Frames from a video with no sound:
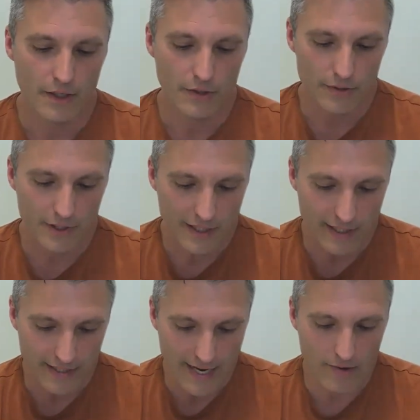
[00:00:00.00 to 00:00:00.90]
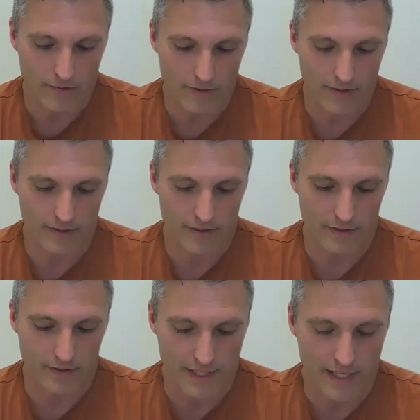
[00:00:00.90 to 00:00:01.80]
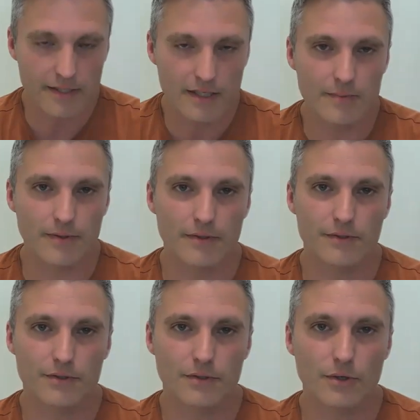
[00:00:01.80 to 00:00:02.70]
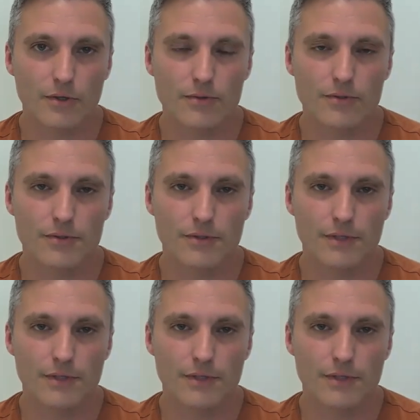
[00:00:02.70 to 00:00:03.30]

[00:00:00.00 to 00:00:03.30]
you're going to encounter gatekeepers to those